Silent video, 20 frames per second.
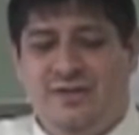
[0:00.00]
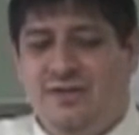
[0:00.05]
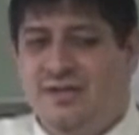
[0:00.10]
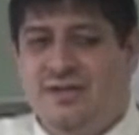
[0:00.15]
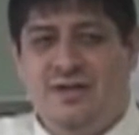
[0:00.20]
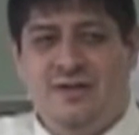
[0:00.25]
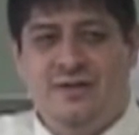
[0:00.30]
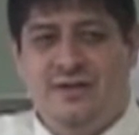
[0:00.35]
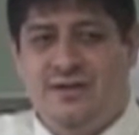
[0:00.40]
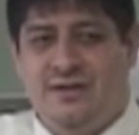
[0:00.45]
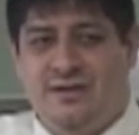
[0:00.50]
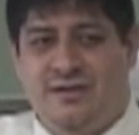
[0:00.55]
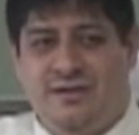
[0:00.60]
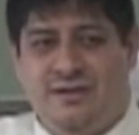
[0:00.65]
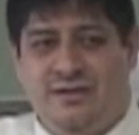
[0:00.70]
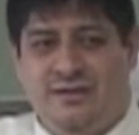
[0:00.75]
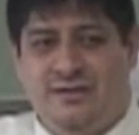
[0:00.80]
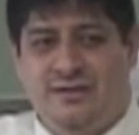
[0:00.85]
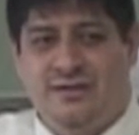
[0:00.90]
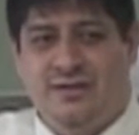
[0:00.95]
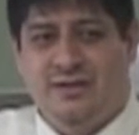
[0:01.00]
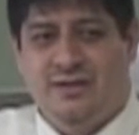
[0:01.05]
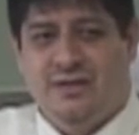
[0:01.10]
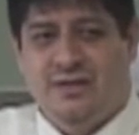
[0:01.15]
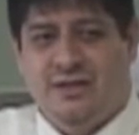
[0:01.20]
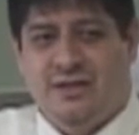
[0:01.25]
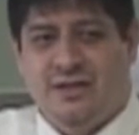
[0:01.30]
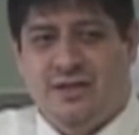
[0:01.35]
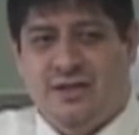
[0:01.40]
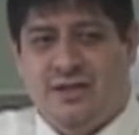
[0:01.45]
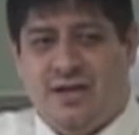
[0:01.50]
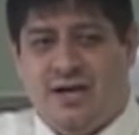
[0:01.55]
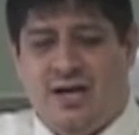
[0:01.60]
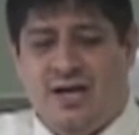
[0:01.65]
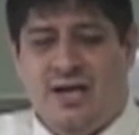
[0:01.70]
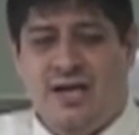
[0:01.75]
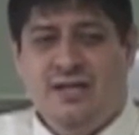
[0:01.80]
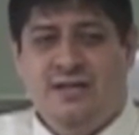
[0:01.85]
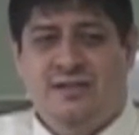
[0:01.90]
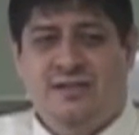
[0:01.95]
it. No, no, no.
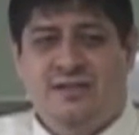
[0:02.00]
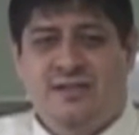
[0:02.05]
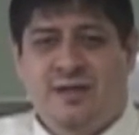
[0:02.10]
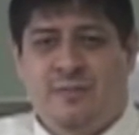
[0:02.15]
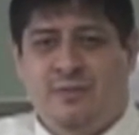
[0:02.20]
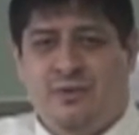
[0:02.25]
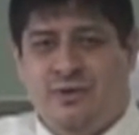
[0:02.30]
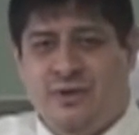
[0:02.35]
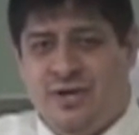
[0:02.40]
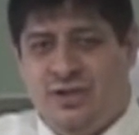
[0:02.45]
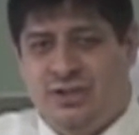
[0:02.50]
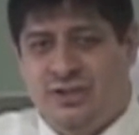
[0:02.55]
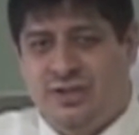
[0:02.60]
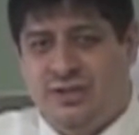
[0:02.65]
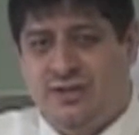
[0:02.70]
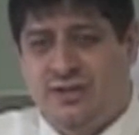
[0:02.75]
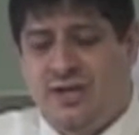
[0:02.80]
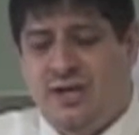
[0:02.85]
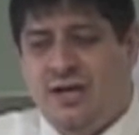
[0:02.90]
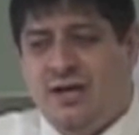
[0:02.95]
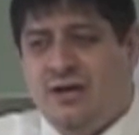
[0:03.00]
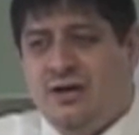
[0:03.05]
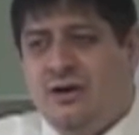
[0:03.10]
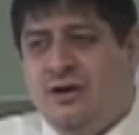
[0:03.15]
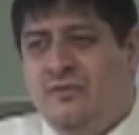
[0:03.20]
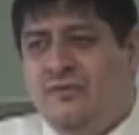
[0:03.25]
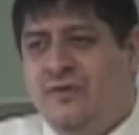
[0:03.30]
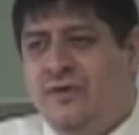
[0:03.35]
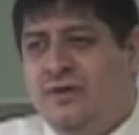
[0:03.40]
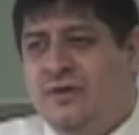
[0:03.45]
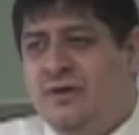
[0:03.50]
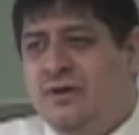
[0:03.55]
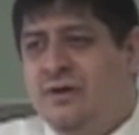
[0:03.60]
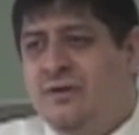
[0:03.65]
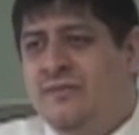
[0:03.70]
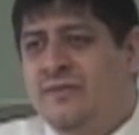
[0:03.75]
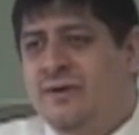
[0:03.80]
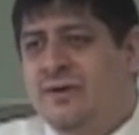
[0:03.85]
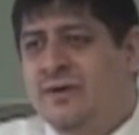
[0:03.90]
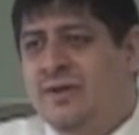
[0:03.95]
I hate the separation. Over,
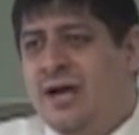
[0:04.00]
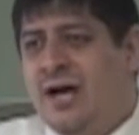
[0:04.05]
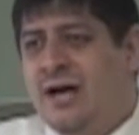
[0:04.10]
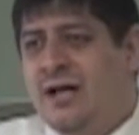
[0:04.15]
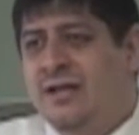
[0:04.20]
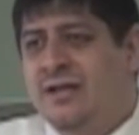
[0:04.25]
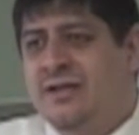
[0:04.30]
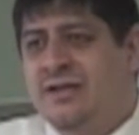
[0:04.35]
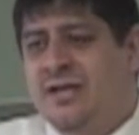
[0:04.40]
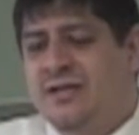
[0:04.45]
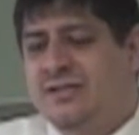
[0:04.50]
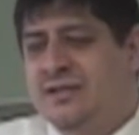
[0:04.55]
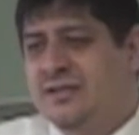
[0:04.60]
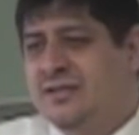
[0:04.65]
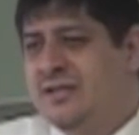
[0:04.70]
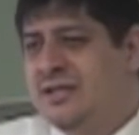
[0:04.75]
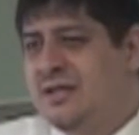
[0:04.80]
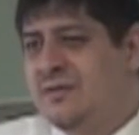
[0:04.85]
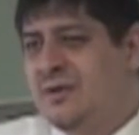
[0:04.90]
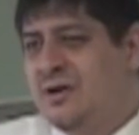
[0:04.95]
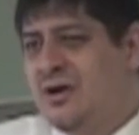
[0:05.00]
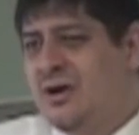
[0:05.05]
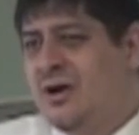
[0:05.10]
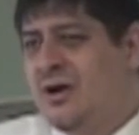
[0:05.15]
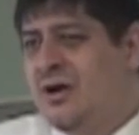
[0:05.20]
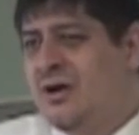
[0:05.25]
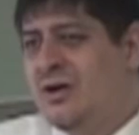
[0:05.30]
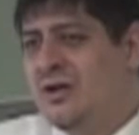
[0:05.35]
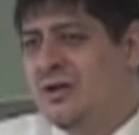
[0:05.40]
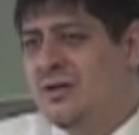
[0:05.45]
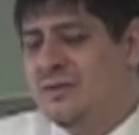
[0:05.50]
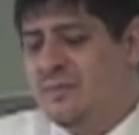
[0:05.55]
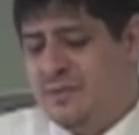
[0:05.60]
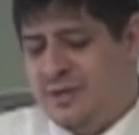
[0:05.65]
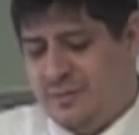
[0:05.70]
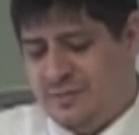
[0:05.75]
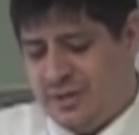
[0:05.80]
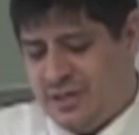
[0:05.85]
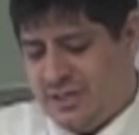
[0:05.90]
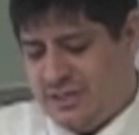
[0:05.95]
over the holidays, I was thinking about all the
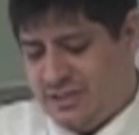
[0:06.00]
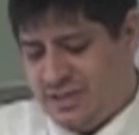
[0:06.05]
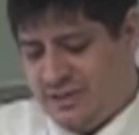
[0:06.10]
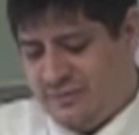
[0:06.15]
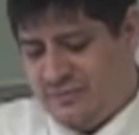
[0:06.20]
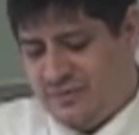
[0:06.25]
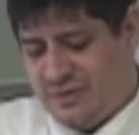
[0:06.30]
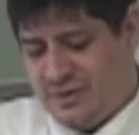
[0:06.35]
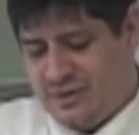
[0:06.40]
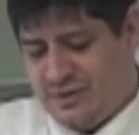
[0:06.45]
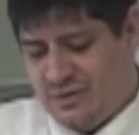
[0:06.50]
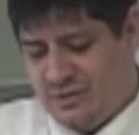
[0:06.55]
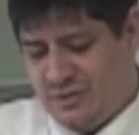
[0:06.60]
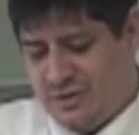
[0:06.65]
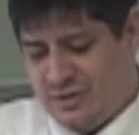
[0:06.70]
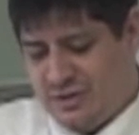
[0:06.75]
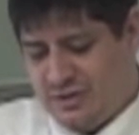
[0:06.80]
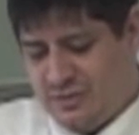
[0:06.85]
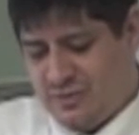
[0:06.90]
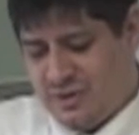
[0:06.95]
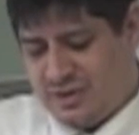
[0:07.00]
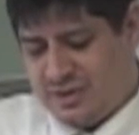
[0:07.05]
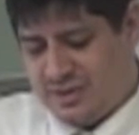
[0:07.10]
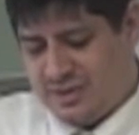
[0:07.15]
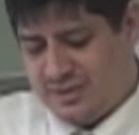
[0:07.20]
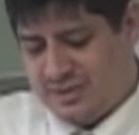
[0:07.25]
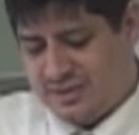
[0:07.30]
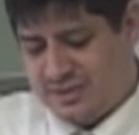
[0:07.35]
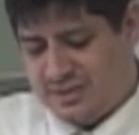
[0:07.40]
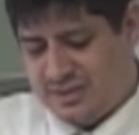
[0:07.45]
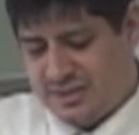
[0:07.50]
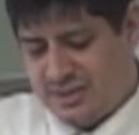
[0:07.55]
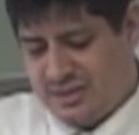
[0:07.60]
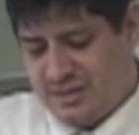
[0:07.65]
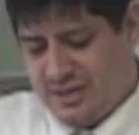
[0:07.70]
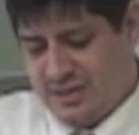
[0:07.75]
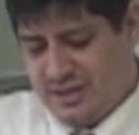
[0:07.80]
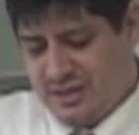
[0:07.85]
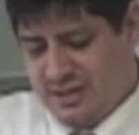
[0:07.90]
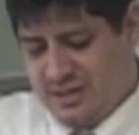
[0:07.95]
people I love who are no longer with us.
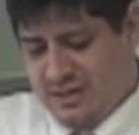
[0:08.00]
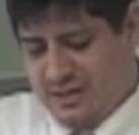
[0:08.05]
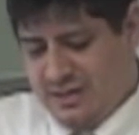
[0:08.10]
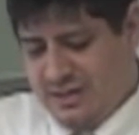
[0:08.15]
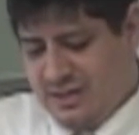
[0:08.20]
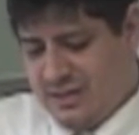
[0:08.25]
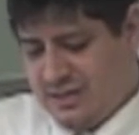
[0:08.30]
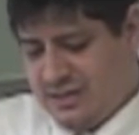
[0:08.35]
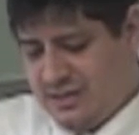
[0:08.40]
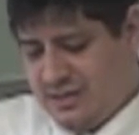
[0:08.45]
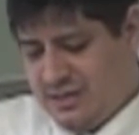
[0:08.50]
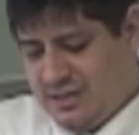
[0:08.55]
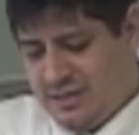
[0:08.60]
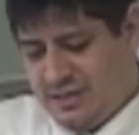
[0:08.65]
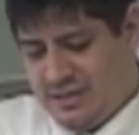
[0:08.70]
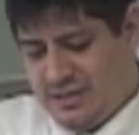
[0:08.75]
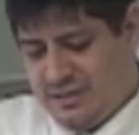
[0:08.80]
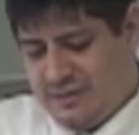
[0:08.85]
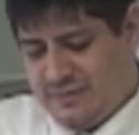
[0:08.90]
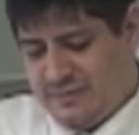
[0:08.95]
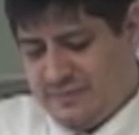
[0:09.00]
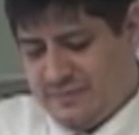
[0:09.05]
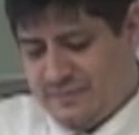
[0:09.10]
And uh,